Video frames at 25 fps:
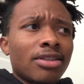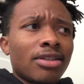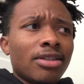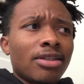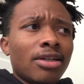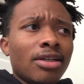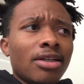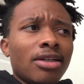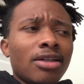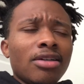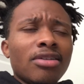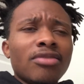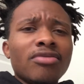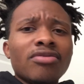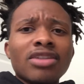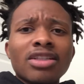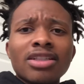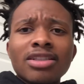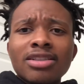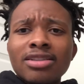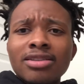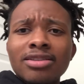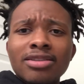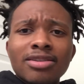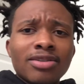of
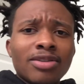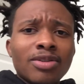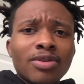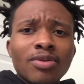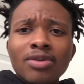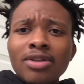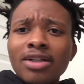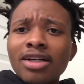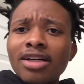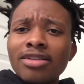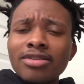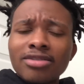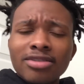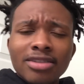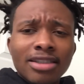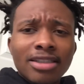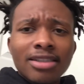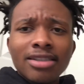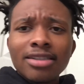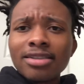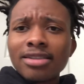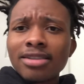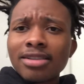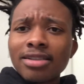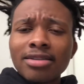listening to it. Other
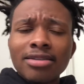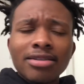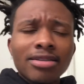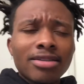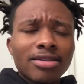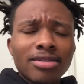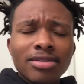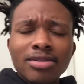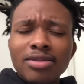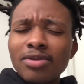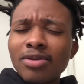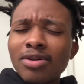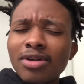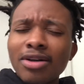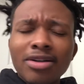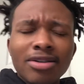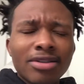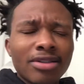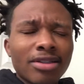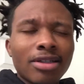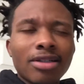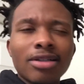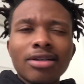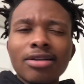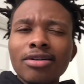kids can listen to it.
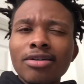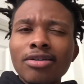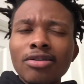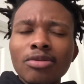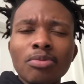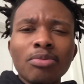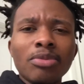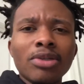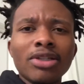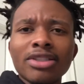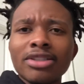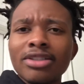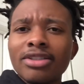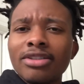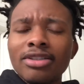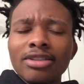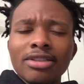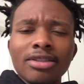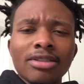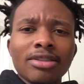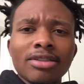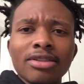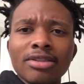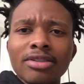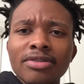A whole bunch
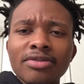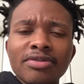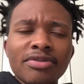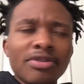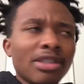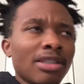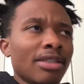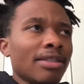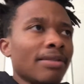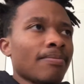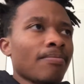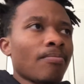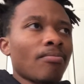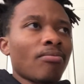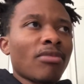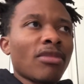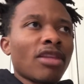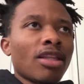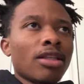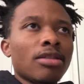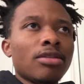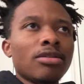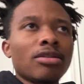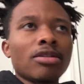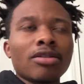of,
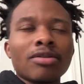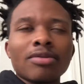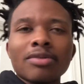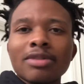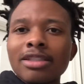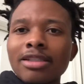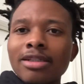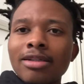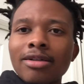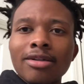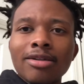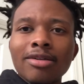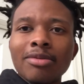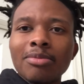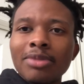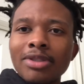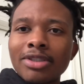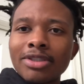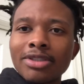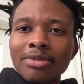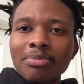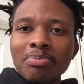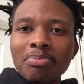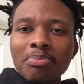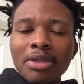a whole bunch
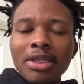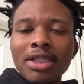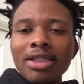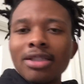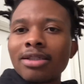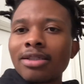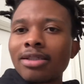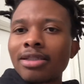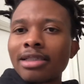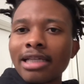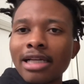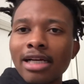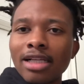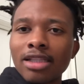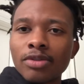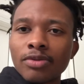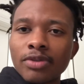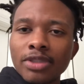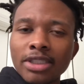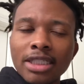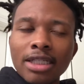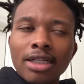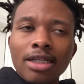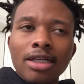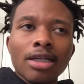of peanut gallery
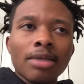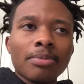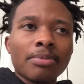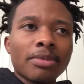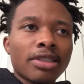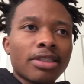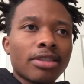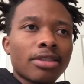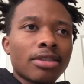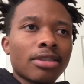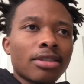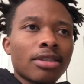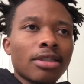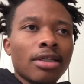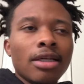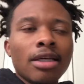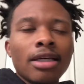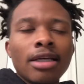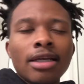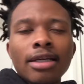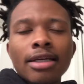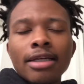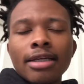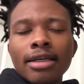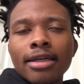comments.
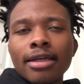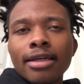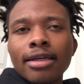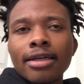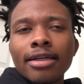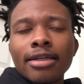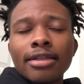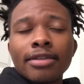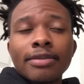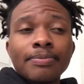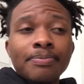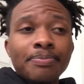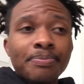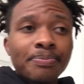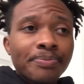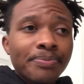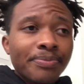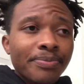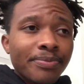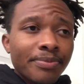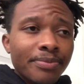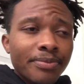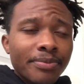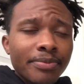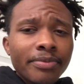And
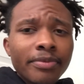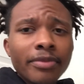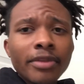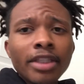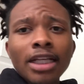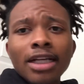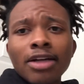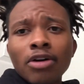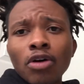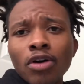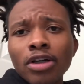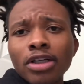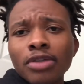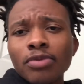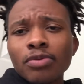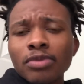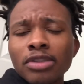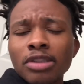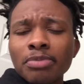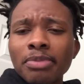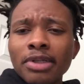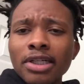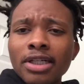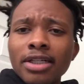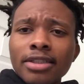Cardi
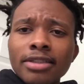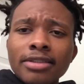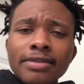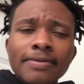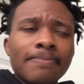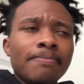responded,